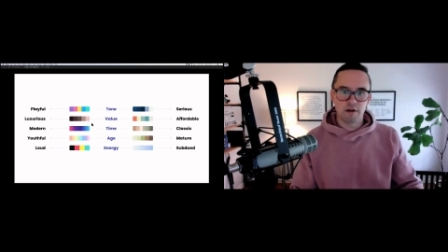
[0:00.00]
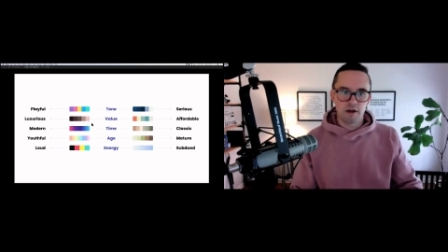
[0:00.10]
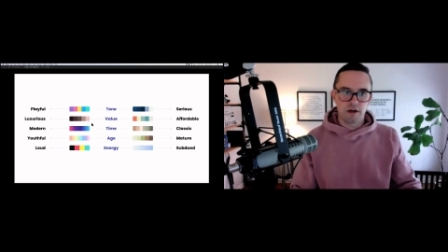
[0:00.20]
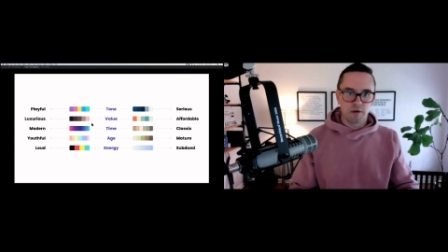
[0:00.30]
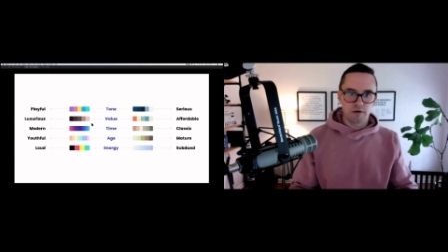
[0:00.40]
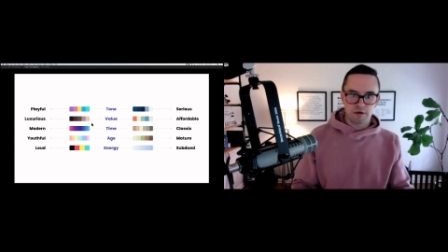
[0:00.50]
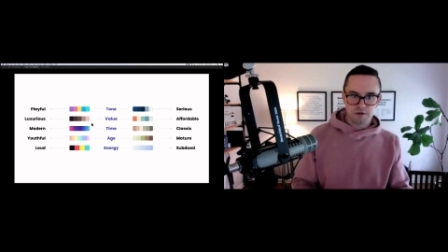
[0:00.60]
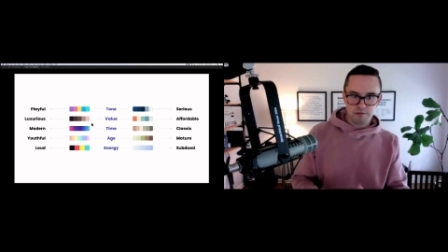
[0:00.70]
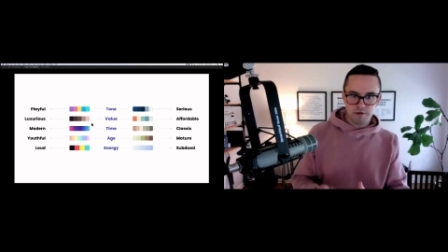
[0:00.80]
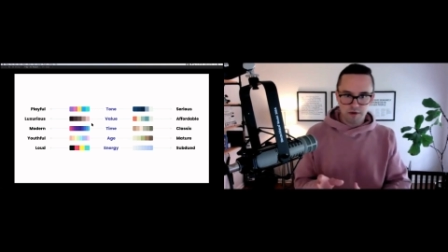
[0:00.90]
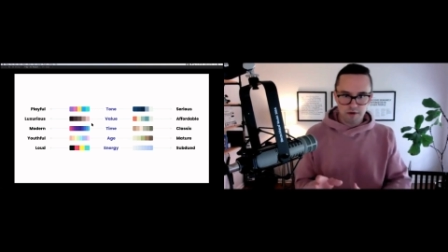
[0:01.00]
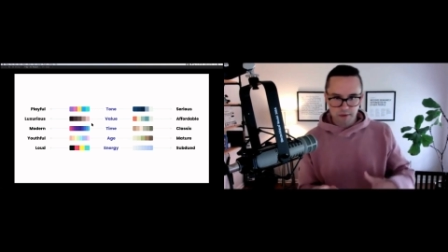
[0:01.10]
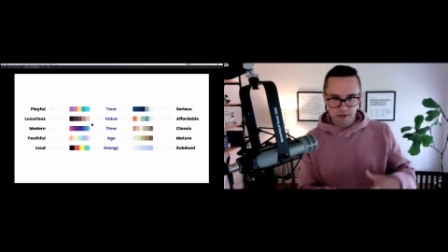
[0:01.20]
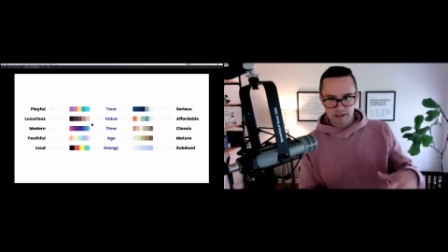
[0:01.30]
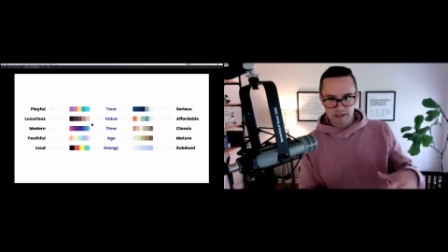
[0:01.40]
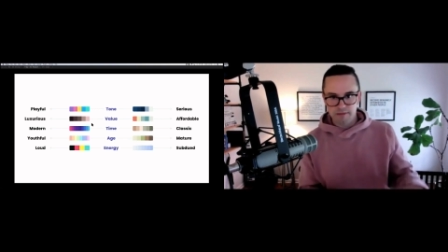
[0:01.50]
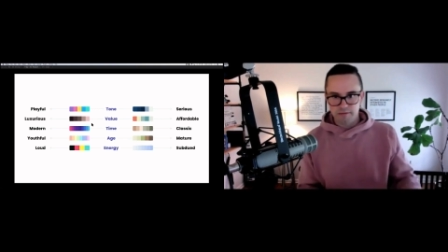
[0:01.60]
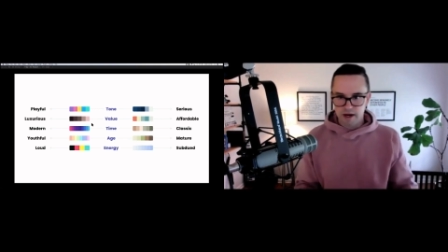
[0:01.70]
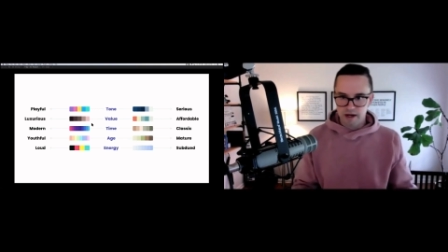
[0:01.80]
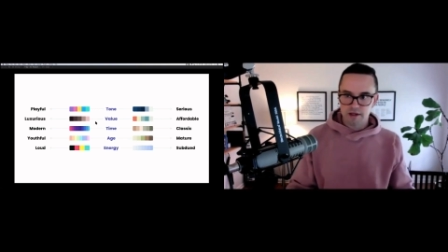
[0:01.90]
They're going to go with those muted pinks and
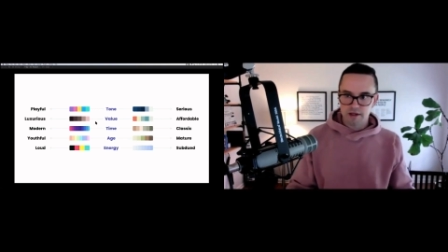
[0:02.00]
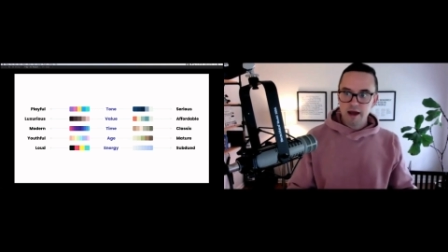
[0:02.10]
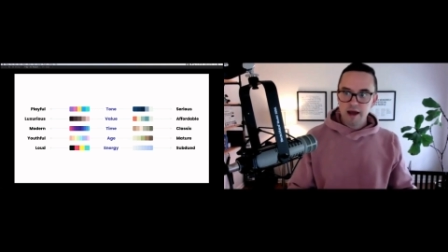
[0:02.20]
browns.